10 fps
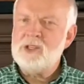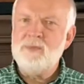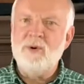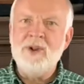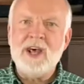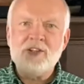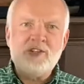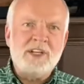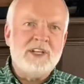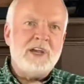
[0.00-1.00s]
pulled out a
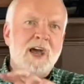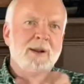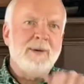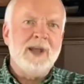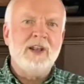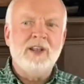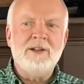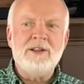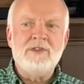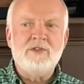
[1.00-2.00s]
stick of dynamite,
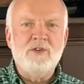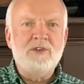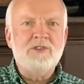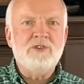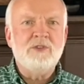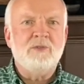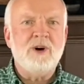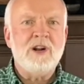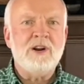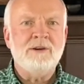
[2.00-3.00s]
lit it, and threw it into the
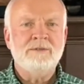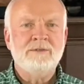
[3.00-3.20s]
water.